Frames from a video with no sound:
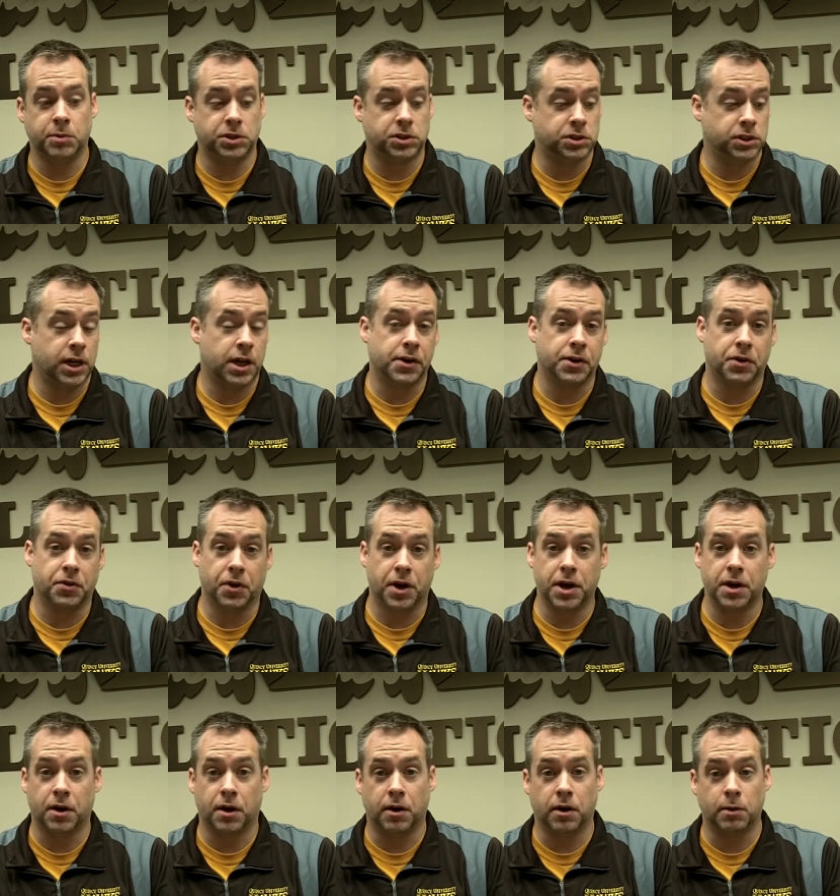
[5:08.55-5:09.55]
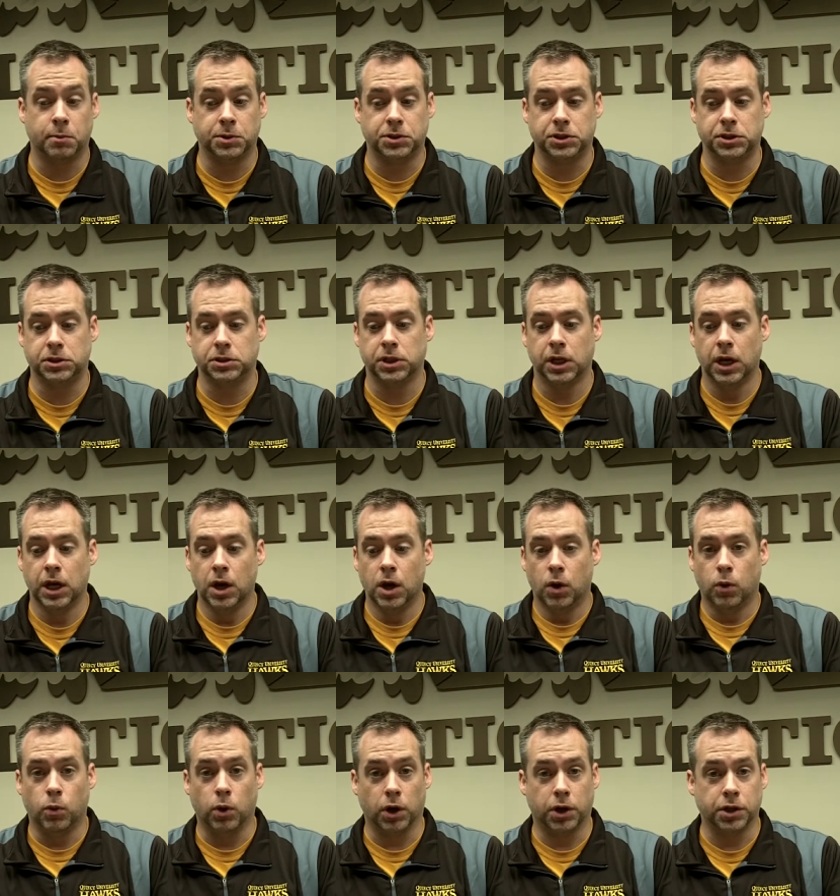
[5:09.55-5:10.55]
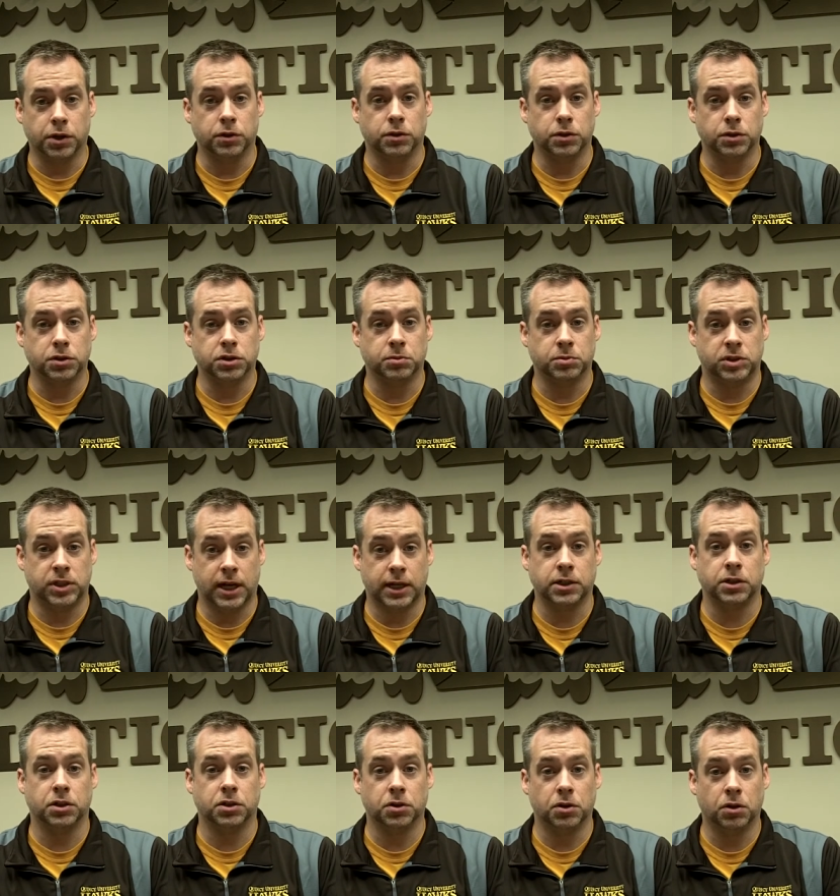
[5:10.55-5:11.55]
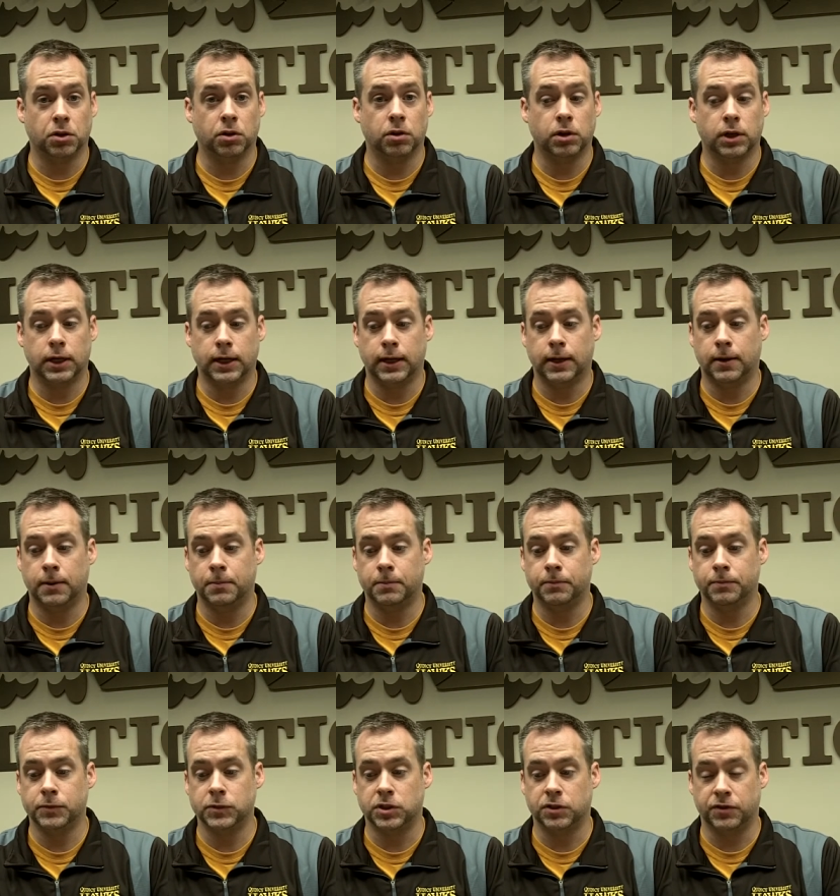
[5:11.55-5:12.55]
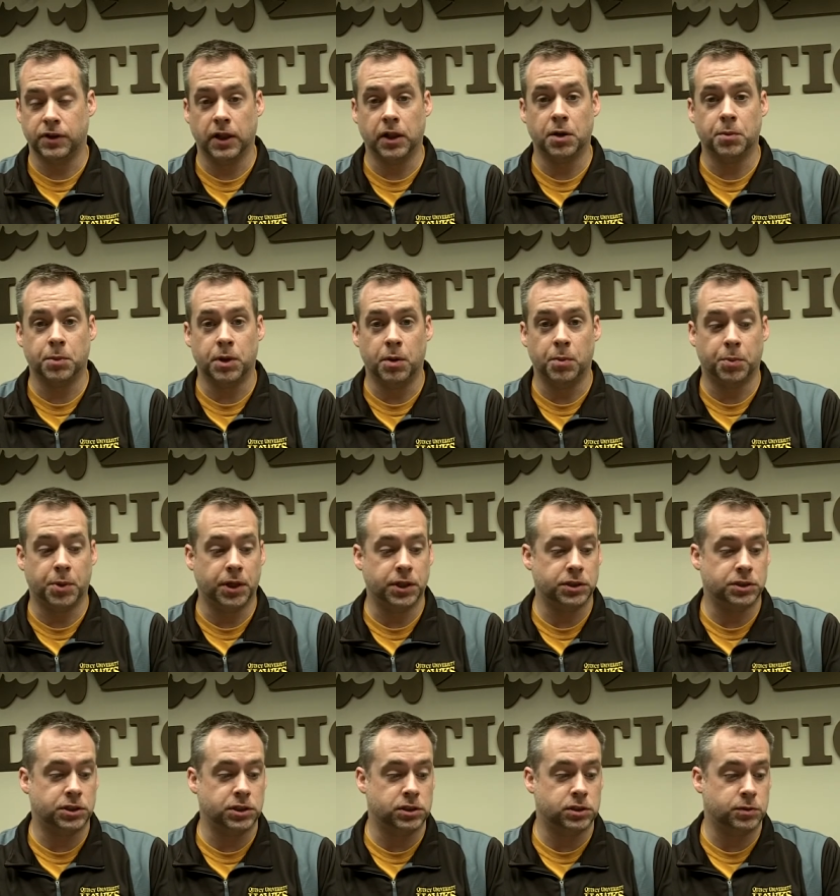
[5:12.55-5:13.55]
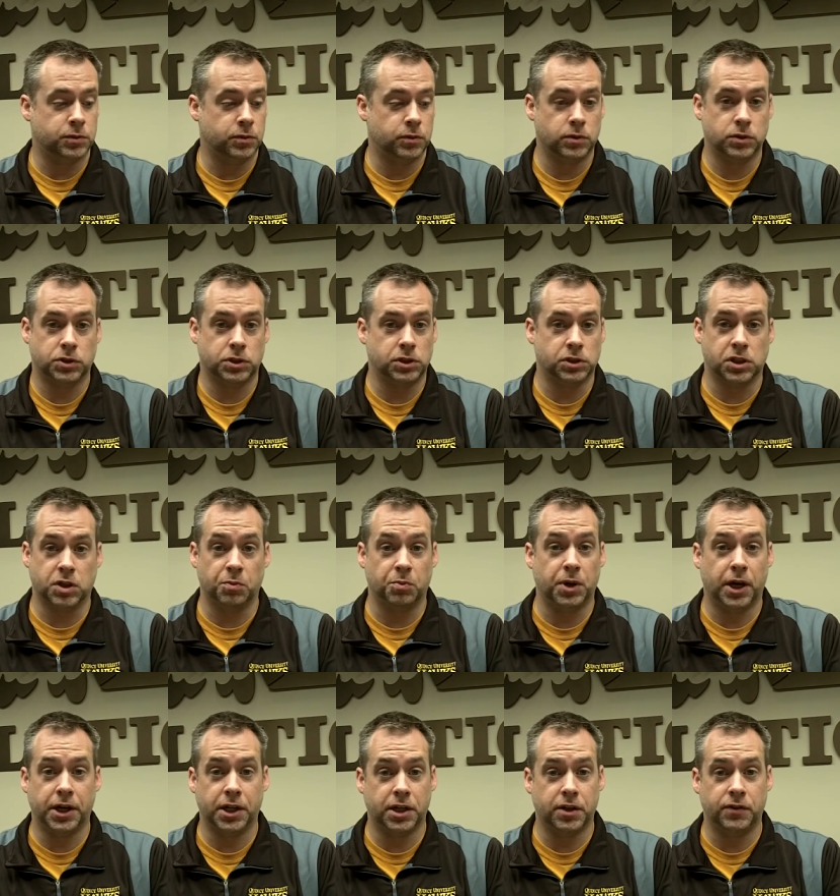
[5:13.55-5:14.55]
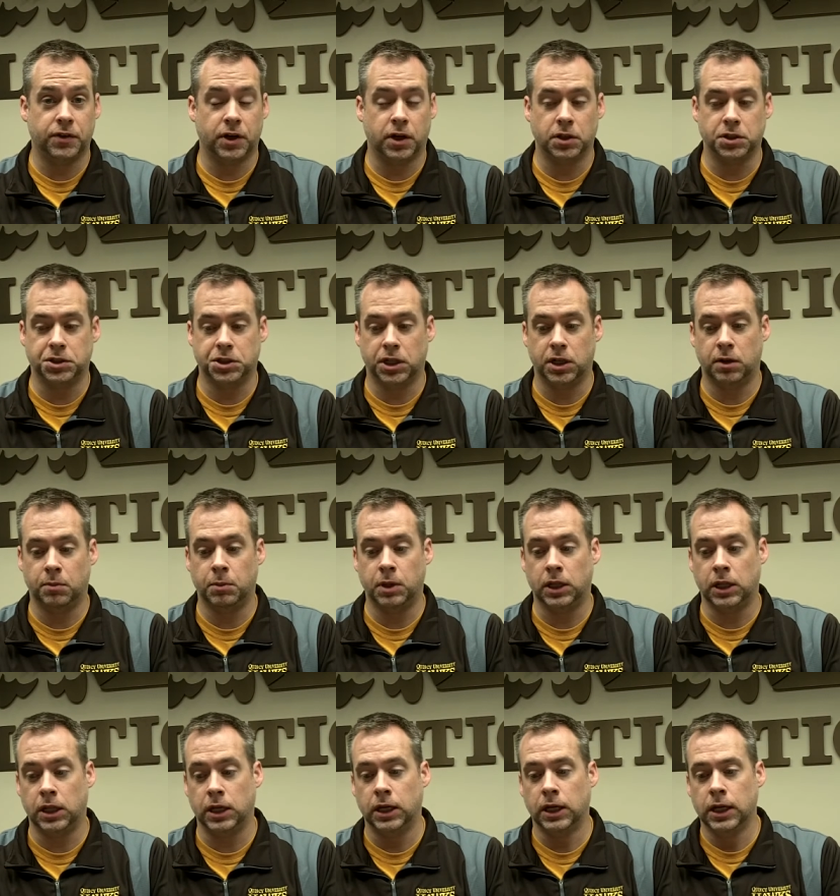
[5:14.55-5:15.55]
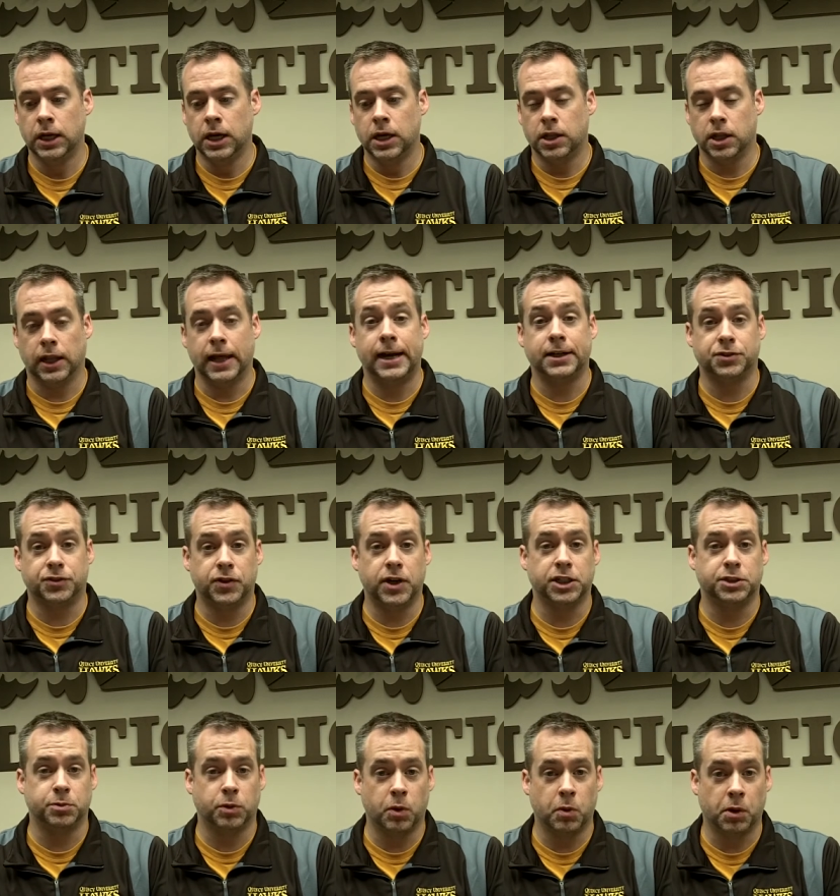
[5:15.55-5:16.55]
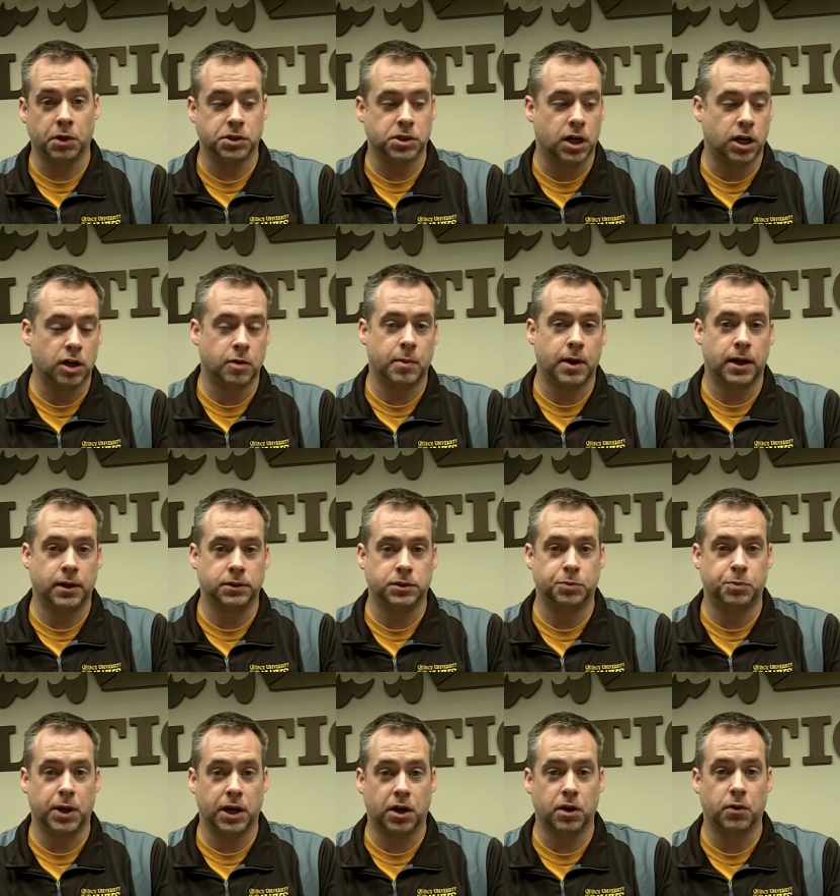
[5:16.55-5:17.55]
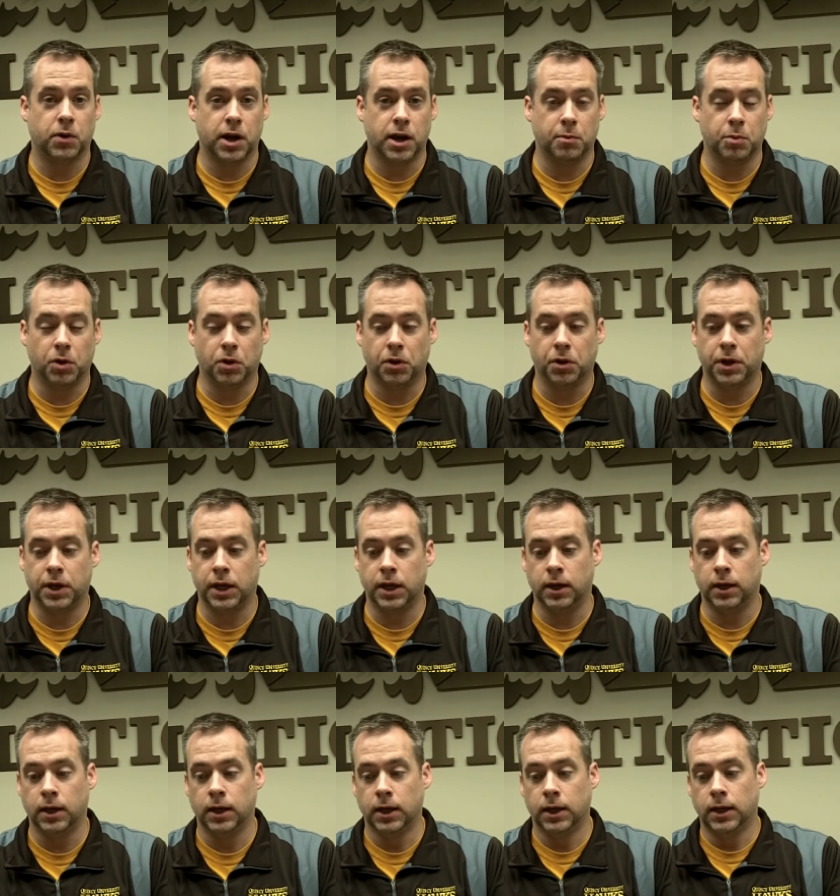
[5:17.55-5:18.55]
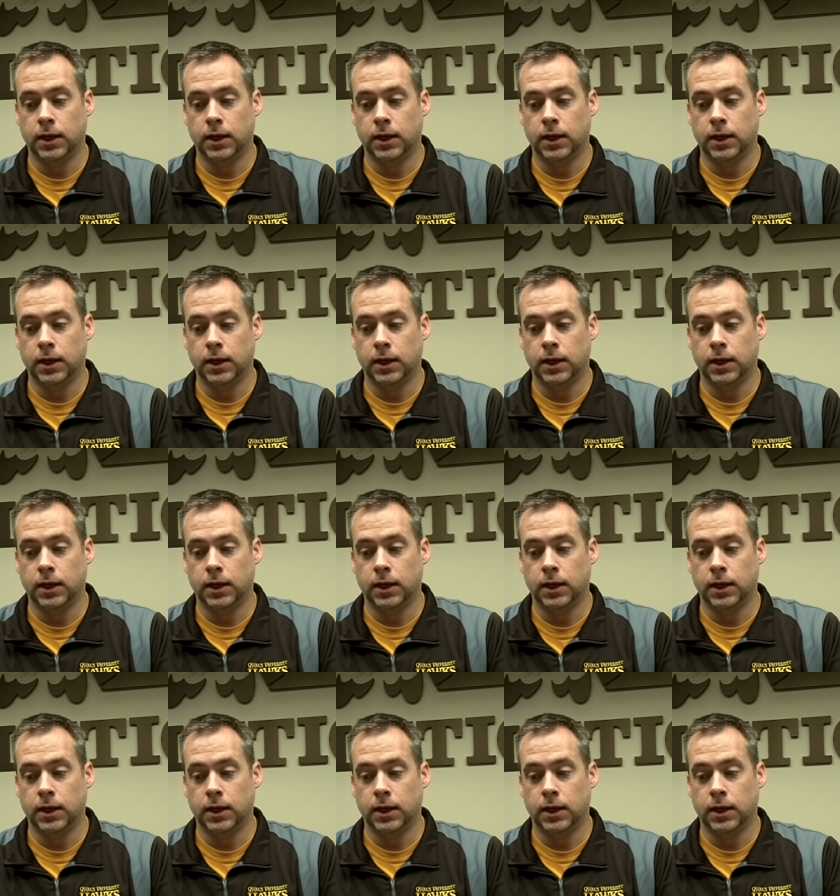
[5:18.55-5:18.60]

She's got a great arm. She's working through some technical um, development, but she's she's competitive in our gym. And then the last freshman we want to talk about is Becca Rabel, and